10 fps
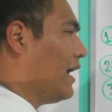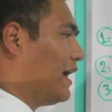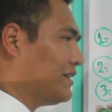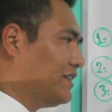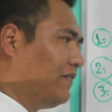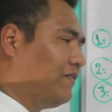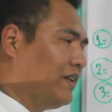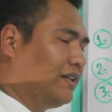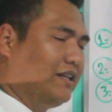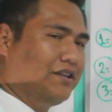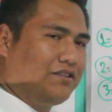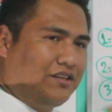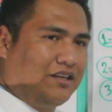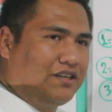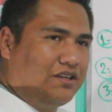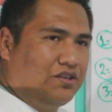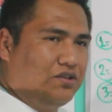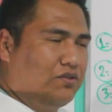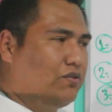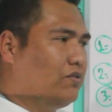I definitely think
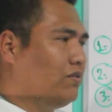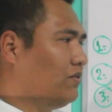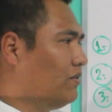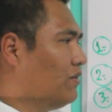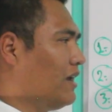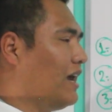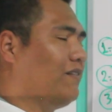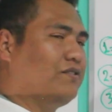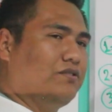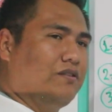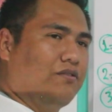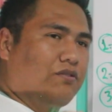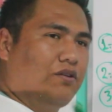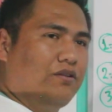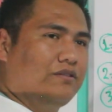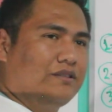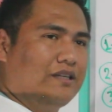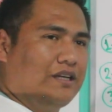you have to enroll